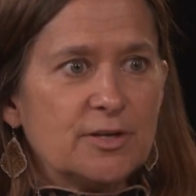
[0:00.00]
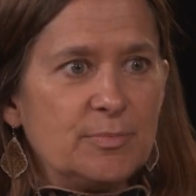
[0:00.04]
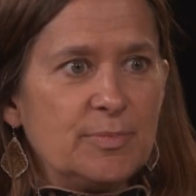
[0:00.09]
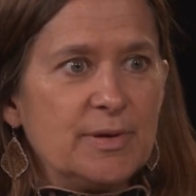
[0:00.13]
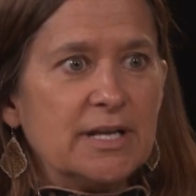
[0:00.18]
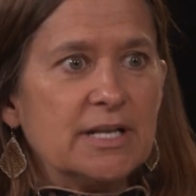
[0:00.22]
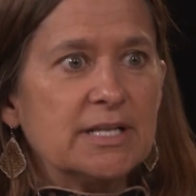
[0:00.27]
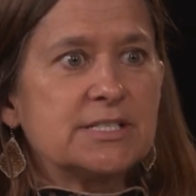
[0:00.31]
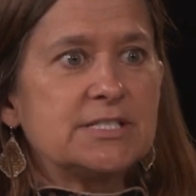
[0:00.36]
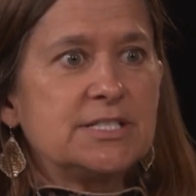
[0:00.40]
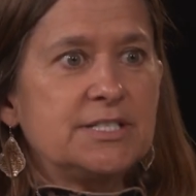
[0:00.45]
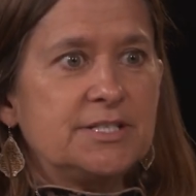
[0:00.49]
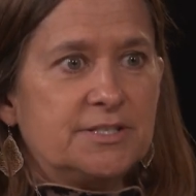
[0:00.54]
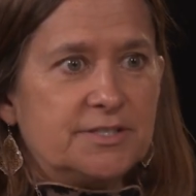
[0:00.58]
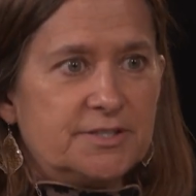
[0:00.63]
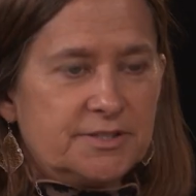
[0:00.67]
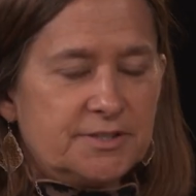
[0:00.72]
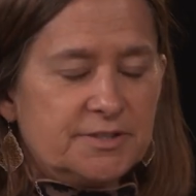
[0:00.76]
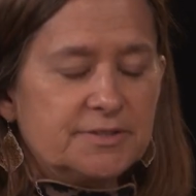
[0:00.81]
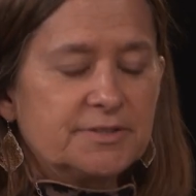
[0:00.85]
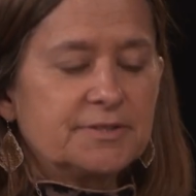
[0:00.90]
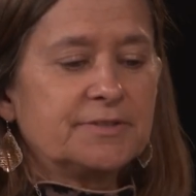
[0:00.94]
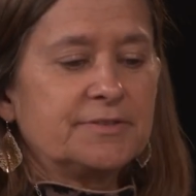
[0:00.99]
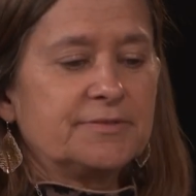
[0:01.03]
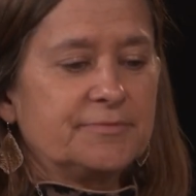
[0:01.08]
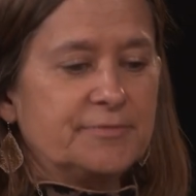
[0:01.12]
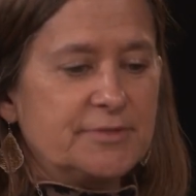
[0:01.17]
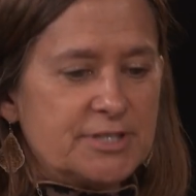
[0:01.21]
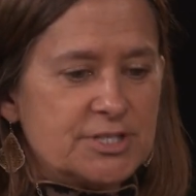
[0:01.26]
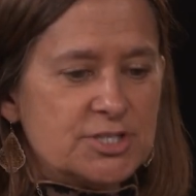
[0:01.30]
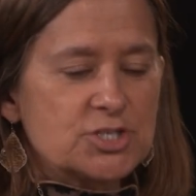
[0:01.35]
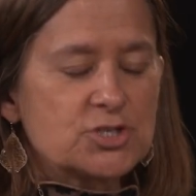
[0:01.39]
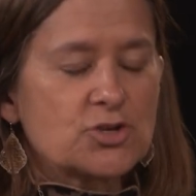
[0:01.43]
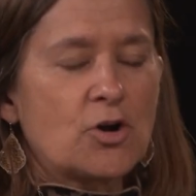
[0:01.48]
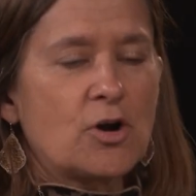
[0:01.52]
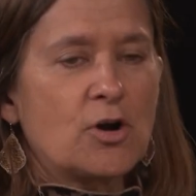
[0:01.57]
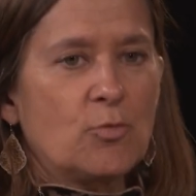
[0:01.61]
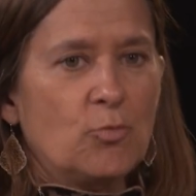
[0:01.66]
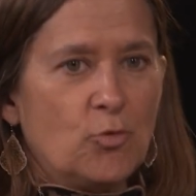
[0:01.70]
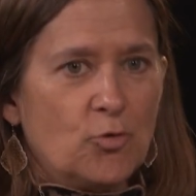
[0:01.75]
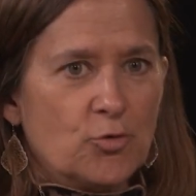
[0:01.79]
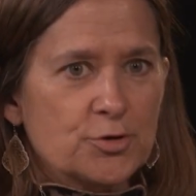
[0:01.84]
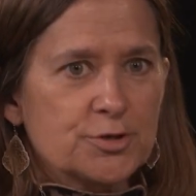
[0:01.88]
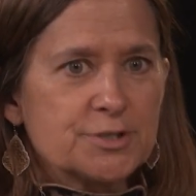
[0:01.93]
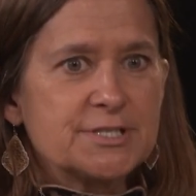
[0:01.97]
Pelletier. Yes. Star
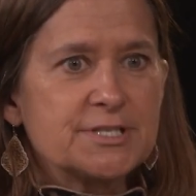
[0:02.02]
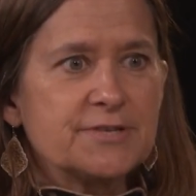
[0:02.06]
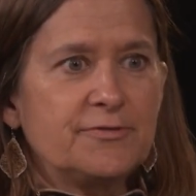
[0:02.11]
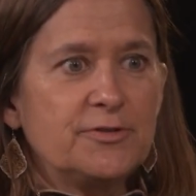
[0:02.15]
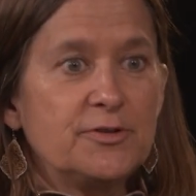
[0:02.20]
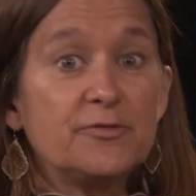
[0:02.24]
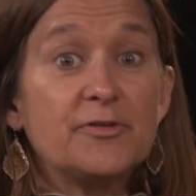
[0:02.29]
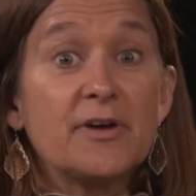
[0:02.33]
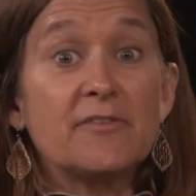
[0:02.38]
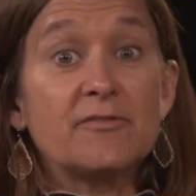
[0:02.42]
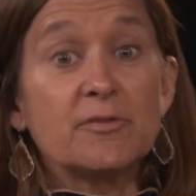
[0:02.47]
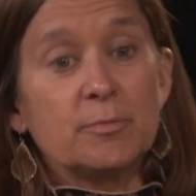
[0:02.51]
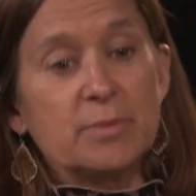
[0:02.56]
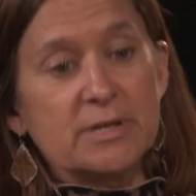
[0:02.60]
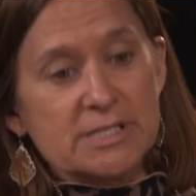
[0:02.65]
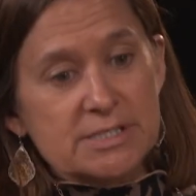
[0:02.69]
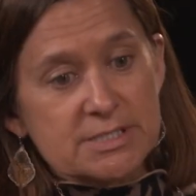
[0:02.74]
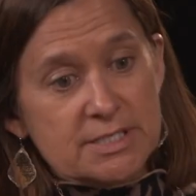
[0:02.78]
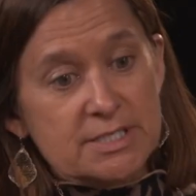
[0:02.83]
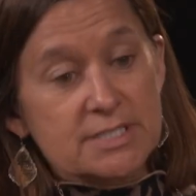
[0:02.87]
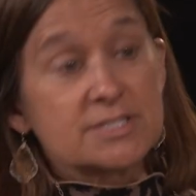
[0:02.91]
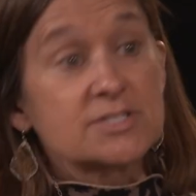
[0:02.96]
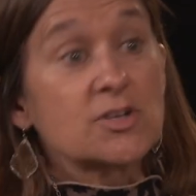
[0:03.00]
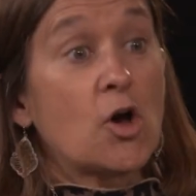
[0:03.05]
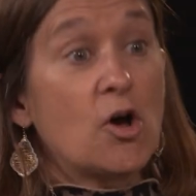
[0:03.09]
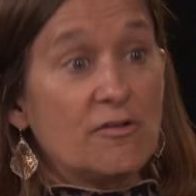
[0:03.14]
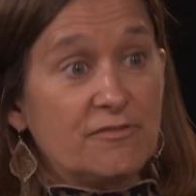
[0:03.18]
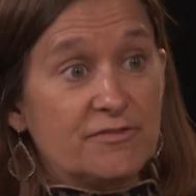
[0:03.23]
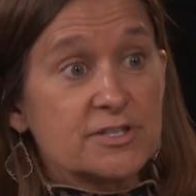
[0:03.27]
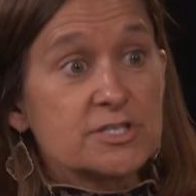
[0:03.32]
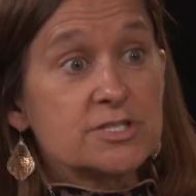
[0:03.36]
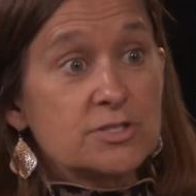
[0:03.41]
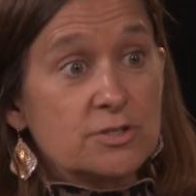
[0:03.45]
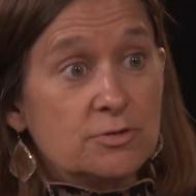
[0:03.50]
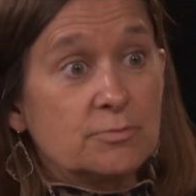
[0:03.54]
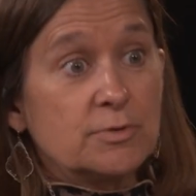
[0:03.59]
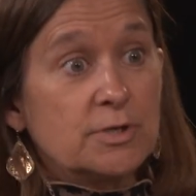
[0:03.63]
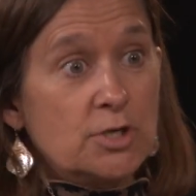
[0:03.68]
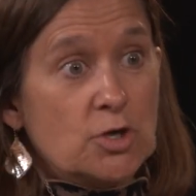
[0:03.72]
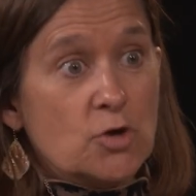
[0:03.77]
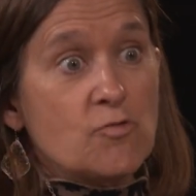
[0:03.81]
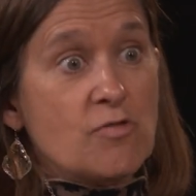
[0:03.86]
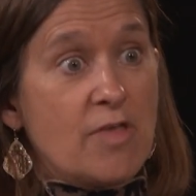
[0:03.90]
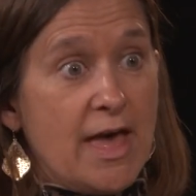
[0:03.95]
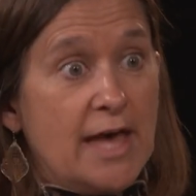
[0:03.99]
Wars. If you've ever been to his office, you would
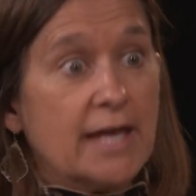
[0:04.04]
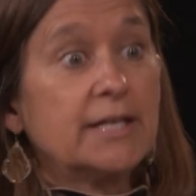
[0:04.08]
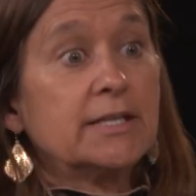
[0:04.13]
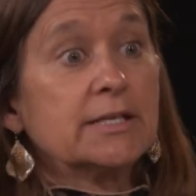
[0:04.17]
know that.